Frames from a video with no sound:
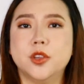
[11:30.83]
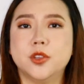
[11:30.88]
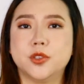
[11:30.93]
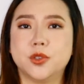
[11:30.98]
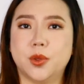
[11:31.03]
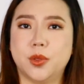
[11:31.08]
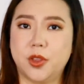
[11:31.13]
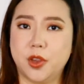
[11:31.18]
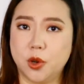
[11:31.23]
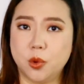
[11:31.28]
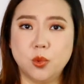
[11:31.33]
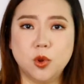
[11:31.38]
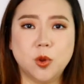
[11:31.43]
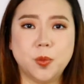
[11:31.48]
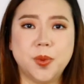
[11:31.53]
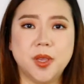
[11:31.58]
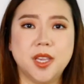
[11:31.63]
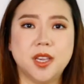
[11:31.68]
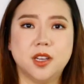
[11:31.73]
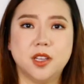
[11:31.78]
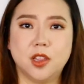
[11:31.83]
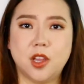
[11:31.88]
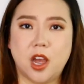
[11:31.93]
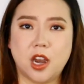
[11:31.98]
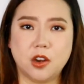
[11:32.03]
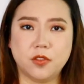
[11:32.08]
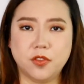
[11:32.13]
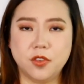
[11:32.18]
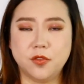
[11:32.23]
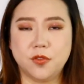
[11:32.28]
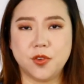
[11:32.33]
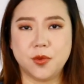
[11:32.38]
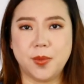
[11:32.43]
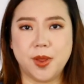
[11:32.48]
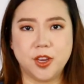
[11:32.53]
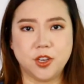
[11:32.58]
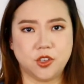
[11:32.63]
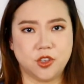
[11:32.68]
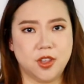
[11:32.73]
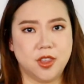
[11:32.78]
So there will be a lot of
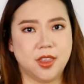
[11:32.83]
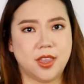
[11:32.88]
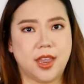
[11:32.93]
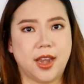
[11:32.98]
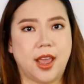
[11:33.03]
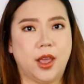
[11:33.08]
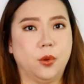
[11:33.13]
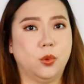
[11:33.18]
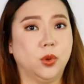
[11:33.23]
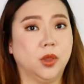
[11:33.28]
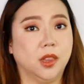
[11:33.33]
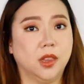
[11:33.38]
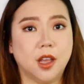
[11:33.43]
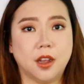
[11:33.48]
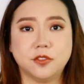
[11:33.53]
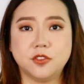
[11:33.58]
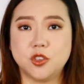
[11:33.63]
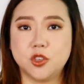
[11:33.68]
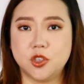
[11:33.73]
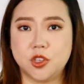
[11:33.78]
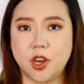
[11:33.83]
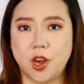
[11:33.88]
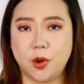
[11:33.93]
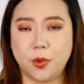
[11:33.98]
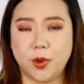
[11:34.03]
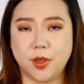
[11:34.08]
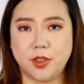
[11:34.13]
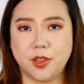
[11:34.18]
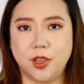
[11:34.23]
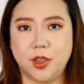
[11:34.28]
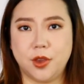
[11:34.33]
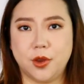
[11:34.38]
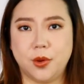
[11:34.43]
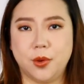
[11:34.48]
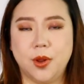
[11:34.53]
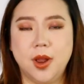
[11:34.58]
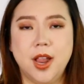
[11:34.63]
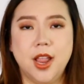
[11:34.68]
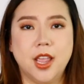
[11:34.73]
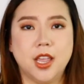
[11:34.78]
information that I would love to share with
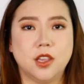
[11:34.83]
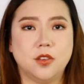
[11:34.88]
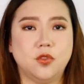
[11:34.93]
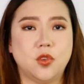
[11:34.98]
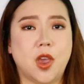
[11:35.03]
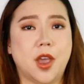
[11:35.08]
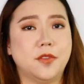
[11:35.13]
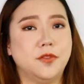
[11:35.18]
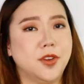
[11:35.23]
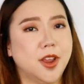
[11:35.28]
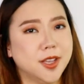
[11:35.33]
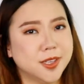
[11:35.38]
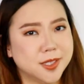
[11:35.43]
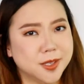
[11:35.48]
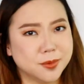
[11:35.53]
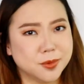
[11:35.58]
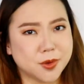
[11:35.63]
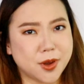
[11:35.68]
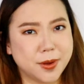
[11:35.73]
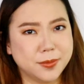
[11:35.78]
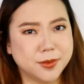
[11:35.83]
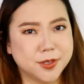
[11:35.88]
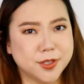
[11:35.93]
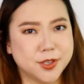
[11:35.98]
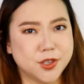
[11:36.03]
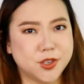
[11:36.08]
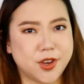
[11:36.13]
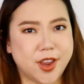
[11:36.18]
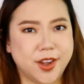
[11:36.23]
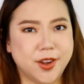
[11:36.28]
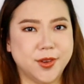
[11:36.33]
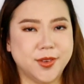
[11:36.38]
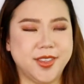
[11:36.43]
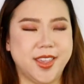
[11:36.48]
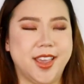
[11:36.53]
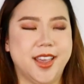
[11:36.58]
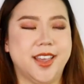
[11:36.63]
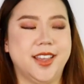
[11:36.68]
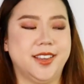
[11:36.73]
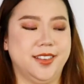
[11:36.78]
you. If you have not subscribed to the channel
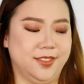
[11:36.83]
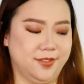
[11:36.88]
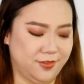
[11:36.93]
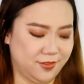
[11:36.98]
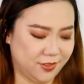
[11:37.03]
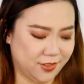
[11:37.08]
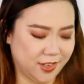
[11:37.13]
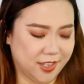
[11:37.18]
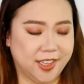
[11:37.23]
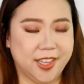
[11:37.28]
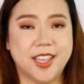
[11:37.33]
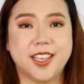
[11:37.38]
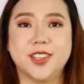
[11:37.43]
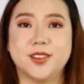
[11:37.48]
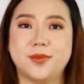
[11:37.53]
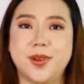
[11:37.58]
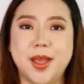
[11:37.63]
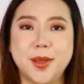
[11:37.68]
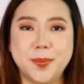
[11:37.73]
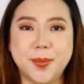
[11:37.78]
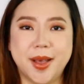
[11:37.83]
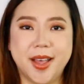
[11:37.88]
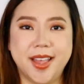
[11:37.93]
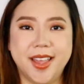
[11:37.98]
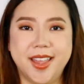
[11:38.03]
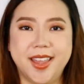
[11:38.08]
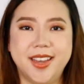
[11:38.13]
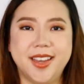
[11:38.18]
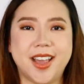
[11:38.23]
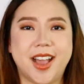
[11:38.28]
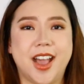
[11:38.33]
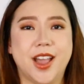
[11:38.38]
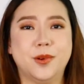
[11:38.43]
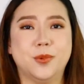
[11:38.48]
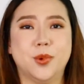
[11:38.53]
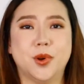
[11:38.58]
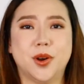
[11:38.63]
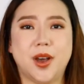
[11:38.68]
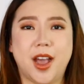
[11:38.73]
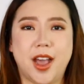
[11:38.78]
yet, click the red button. I
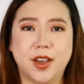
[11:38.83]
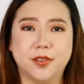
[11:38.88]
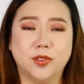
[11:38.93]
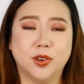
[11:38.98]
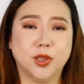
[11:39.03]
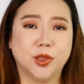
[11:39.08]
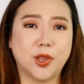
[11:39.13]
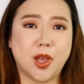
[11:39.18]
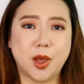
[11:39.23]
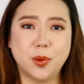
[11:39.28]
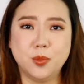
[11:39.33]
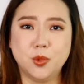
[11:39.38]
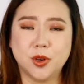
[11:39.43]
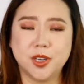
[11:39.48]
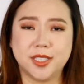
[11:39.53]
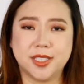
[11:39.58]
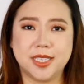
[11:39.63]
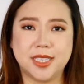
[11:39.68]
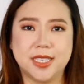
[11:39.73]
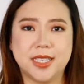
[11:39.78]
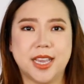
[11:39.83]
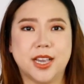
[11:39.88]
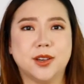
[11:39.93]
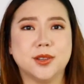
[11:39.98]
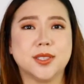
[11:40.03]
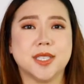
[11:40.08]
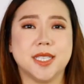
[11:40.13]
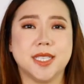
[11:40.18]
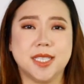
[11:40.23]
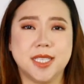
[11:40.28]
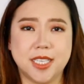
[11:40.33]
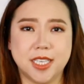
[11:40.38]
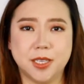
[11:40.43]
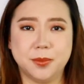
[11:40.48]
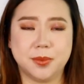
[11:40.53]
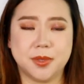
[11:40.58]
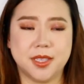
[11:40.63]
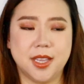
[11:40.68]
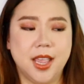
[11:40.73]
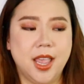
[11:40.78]
will have a lot more details and
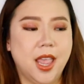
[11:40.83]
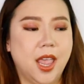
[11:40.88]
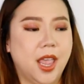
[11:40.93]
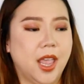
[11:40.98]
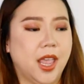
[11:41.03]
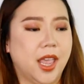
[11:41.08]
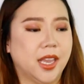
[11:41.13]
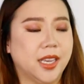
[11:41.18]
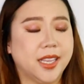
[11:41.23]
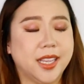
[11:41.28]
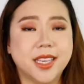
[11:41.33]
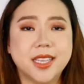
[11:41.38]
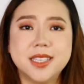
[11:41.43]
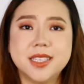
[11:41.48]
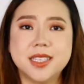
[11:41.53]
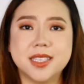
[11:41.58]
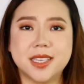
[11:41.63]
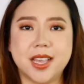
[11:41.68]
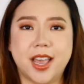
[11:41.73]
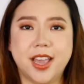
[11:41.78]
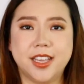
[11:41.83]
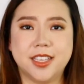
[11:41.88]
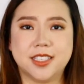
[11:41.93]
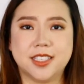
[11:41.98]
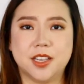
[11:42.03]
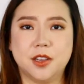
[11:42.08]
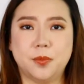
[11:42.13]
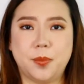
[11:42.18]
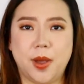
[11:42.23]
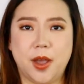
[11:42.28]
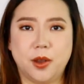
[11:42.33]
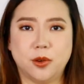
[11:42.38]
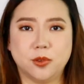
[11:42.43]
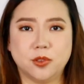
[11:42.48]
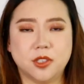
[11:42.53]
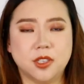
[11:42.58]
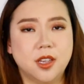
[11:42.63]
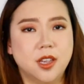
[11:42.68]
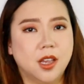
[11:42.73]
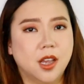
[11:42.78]
tips and insights
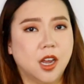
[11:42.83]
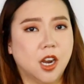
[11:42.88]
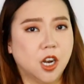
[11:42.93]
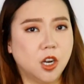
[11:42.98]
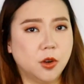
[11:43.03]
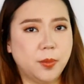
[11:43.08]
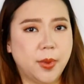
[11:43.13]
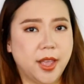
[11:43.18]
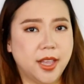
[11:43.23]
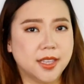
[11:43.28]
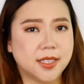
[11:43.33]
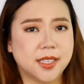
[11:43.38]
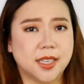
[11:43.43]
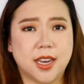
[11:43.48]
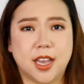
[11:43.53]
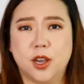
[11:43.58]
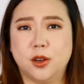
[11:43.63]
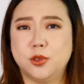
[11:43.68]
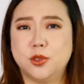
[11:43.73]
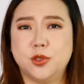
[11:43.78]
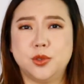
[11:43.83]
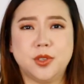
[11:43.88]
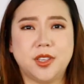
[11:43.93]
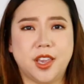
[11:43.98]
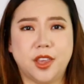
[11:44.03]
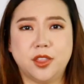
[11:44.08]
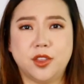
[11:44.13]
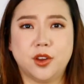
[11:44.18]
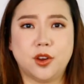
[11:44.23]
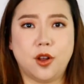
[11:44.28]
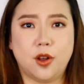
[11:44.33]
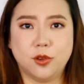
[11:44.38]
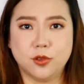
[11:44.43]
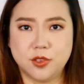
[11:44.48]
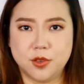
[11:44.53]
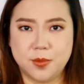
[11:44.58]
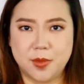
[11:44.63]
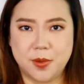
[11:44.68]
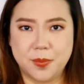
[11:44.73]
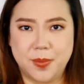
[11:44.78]
about Hermès and how to get their
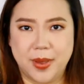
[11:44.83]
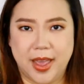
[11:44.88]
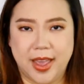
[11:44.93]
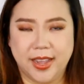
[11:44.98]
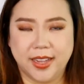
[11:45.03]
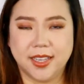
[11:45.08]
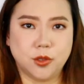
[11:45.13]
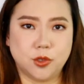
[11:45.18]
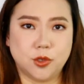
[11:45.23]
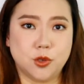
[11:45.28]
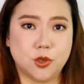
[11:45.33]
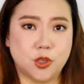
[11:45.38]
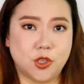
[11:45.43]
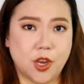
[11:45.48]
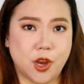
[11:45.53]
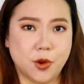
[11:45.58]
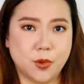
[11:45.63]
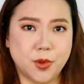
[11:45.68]
ultimate bag to share